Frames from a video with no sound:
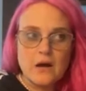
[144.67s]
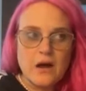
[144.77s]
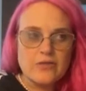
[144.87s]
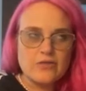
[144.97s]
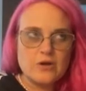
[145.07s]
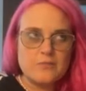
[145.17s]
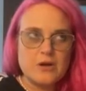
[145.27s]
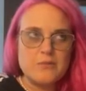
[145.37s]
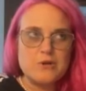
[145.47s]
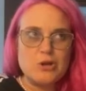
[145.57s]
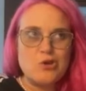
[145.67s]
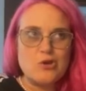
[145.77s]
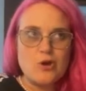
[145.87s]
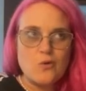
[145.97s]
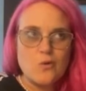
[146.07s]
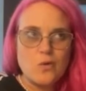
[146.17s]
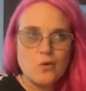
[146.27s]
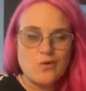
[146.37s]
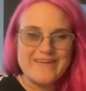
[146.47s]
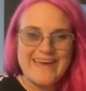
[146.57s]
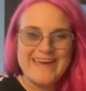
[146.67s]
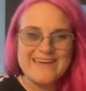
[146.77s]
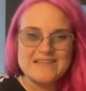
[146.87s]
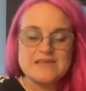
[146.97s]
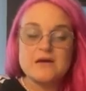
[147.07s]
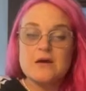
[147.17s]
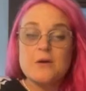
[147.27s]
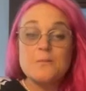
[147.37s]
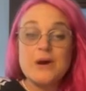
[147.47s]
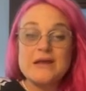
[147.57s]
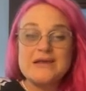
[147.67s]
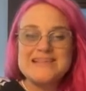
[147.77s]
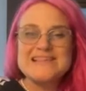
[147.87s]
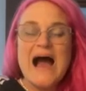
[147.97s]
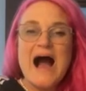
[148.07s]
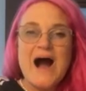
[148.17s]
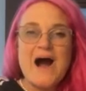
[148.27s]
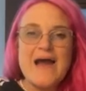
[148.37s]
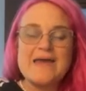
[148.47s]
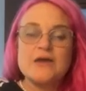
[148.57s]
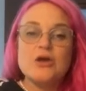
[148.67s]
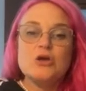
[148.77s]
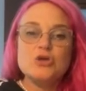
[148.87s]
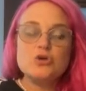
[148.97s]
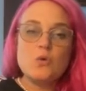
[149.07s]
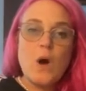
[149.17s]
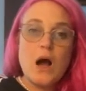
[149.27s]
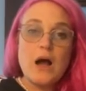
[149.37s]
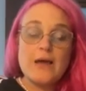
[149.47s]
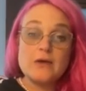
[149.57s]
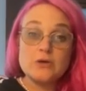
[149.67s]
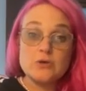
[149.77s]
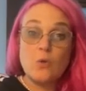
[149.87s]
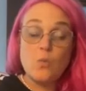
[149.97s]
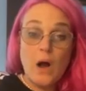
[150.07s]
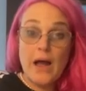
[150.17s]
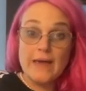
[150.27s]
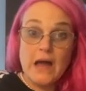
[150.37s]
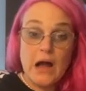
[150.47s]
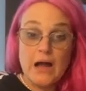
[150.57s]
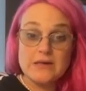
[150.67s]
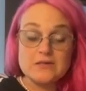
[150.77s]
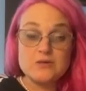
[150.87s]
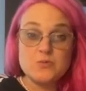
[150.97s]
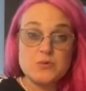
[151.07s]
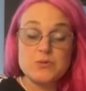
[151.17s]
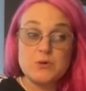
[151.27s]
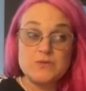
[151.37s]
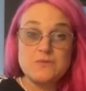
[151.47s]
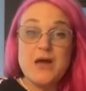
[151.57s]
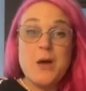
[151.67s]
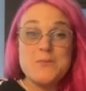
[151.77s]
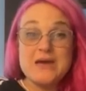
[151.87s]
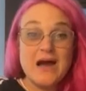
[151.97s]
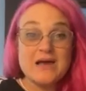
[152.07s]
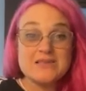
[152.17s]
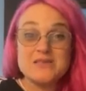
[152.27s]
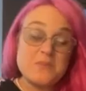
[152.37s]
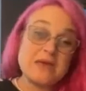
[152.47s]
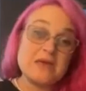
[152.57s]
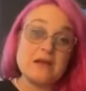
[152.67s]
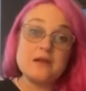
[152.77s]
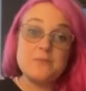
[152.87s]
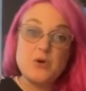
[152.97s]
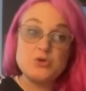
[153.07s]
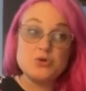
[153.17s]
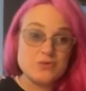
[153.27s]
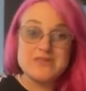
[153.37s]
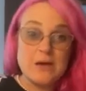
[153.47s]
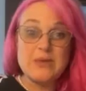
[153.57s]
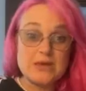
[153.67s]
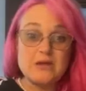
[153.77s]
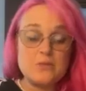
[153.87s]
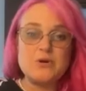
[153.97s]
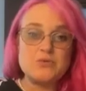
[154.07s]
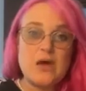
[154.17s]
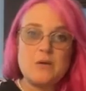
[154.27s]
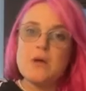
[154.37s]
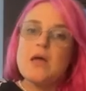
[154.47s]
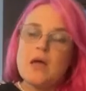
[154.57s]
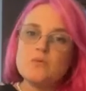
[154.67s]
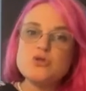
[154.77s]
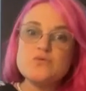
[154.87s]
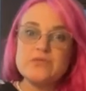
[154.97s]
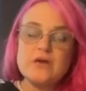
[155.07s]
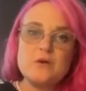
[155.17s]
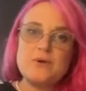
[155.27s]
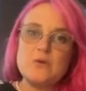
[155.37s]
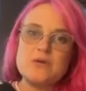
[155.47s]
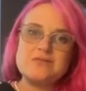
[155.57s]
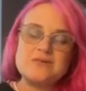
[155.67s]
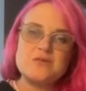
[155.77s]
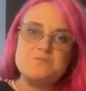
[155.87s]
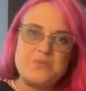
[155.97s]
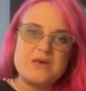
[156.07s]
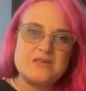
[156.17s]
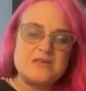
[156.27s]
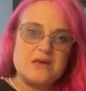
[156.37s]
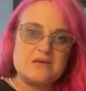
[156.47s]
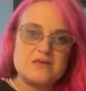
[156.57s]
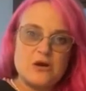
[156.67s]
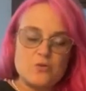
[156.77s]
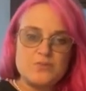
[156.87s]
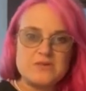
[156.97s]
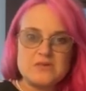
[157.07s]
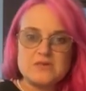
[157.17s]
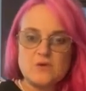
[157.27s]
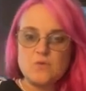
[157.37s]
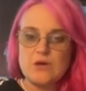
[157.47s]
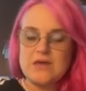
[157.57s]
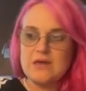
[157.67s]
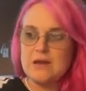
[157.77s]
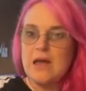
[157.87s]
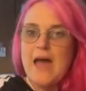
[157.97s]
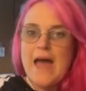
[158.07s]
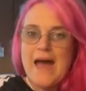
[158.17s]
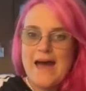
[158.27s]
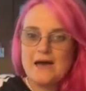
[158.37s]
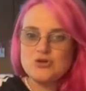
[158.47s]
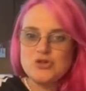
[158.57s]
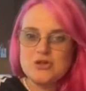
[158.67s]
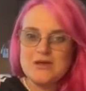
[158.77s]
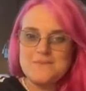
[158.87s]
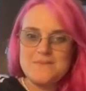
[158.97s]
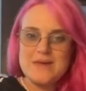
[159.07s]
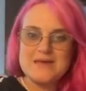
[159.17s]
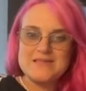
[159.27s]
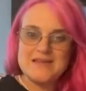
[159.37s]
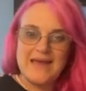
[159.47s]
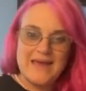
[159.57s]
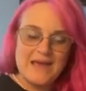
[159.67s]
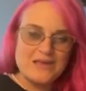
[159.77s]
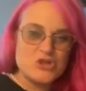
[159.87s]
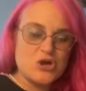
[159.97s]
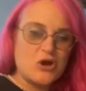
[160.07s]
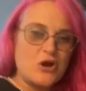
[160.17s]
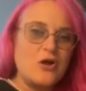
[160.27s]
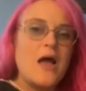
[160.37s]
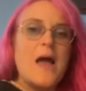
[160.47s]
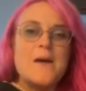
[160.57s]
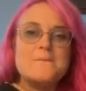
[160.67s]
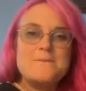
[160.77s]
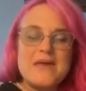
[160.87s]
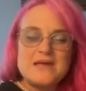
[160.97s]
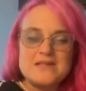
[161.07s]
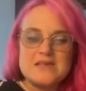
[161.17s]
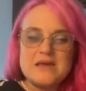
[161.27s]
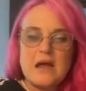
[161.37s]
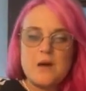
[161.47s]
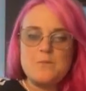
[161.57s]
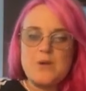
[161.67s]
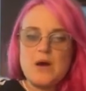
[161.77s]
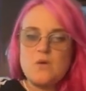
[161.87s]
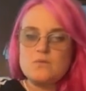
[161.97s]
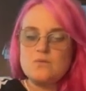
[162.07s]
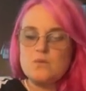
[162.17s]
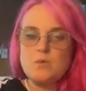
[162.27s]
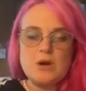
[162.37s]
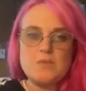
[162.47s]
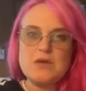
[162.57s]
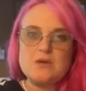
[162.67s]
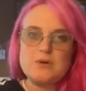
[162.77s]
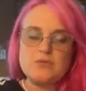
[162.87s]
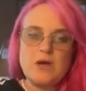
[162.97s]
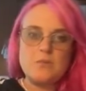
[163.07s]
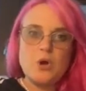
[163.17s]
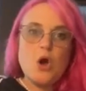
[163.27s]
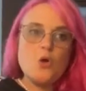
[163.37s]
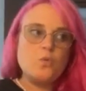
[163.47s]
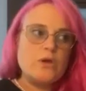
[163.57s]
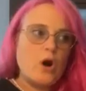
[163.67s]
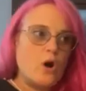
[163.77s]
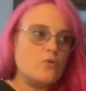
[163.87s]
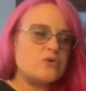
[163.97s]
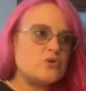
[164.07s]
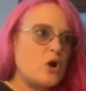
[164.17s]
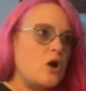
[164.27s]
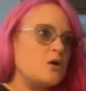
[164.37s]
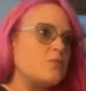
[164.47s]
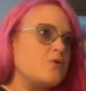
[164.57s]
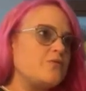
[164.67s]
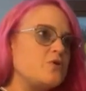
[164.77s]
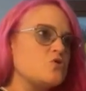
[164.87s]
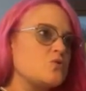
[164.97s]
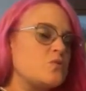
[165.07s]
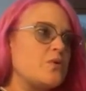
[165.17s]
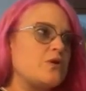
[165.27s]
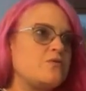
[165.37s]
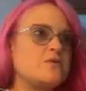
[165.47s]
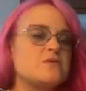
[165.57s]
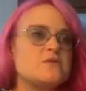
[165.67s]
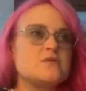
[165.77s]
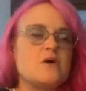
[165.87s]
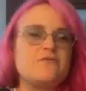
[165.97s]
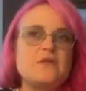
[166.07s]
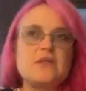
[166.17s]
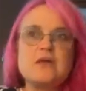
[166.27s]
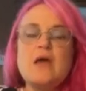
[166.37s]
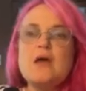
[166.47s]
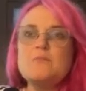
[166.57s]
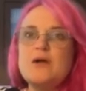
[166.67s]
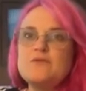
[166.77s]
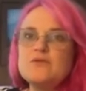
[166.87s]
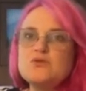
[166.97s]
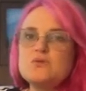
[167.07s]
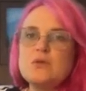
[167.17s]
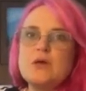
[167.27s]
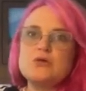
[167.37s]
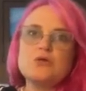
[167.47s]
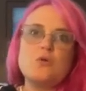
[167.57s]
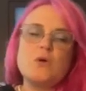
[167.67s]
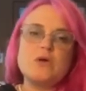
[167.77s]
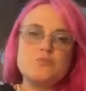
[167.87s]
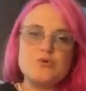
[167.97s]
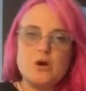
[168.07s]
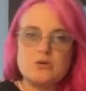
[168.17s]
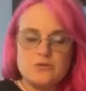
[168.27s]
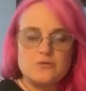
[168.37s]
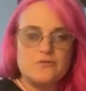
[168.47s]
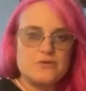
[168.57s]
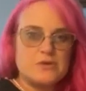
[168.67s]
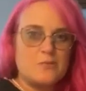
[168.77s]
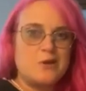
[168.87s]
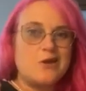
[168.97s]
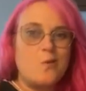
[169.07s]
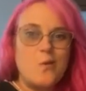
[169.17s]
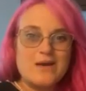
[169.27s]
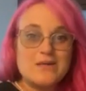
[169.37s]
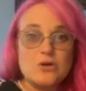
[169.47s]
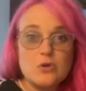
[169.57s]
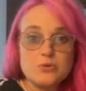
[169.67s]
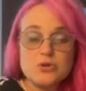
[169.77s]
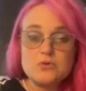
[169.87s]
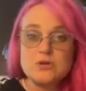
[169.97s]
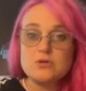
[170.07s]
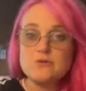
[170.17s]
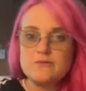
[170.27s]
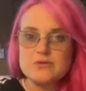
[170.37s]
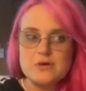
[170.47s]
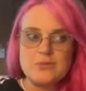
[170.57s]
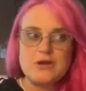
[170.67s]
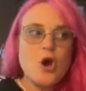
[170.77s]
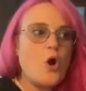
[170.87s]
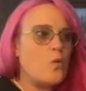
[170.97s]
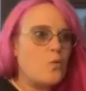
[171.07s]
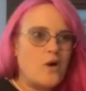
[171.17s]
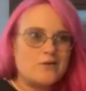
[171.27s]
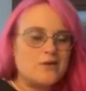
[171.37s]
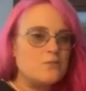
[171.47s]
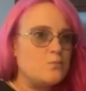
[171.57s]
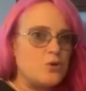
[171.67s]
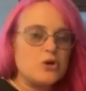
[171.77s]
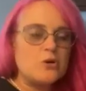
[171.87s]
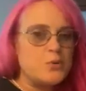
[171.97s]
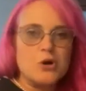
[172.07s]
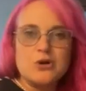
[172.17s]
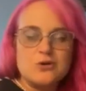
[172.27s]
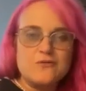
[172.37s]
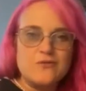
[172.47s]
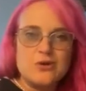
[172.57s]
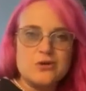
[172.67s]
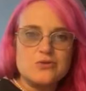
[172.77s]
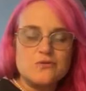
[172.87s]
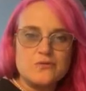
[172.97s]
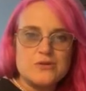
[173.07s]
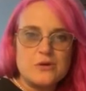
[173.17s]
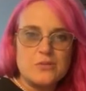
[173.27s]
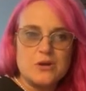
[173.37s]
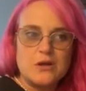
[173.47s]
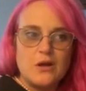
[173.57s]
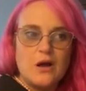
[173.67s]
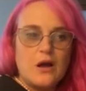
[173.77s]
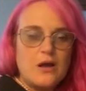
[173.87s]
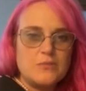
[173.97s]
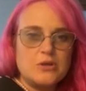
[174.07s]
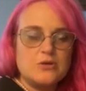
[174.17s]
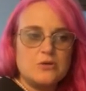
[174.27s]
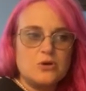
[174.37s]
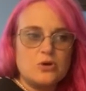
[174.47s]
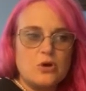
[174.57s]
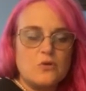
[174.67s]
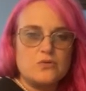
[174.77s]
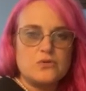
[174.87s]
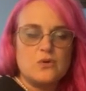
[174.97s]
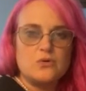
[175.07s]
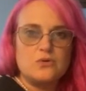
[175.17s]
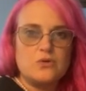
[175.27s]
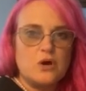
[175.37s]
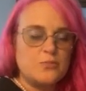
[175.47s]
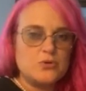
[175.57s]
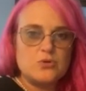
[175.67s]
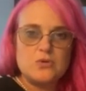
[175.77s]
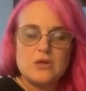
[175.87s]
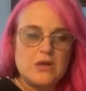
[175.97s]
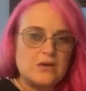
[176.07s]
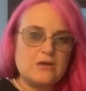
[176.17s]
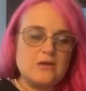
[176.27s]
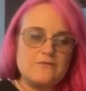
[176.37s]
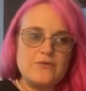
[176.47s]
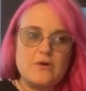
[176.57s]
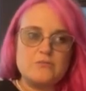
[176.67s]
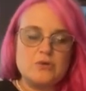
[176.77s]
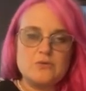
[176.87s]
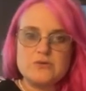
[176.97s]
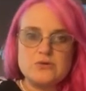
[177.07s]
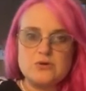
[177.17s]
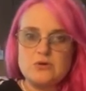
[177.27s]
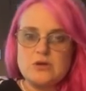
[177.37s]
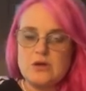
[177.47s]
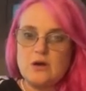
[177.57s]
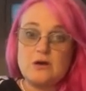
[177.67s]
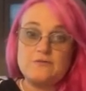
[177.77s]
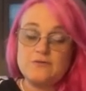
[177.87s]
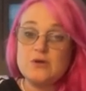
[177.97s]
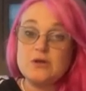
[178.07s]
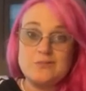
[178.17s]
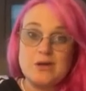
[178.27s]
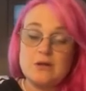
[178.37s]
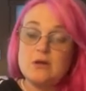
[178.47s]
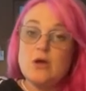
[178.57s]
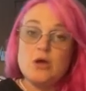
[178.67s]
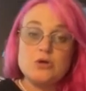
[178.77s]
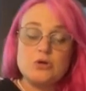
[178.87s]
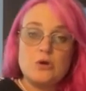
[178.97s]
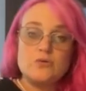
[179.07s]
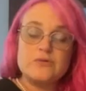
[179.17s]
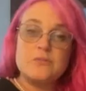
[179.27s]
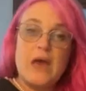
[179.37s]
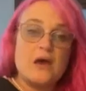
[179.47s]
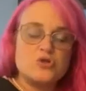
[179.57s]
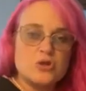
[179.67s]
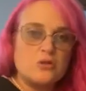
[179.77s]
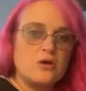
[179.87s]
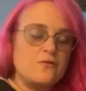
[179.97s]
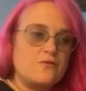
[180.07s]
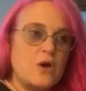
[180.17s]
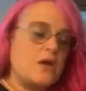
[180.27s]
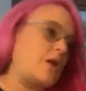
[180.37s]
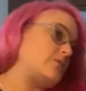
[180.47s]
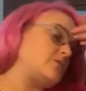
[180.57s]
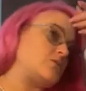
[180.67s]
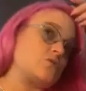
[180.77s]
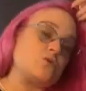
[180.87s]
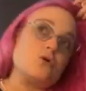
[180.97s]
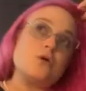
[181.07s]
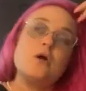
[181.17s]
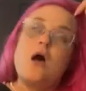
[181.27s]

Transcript: I thought it might have been no or can't, but it's I. You know why I is least persuasive? Because it's making it about you. It's not making it about them. And when you think about it, this business, our business that we're in, actually makes it, hey Cheryl, makes it about, we want to make it about them. We always talk about features and benefits and stuff. And like benefits are like, you know, what can a product do for somebody? What can the opportunity do for somebody? What can booking a party and affiliate do for somebody? I mean, there you go. So, you know, the opportunity, and can give them, you know, security and kind of freedom and, you know, some cash in life, right? And a sisterhood.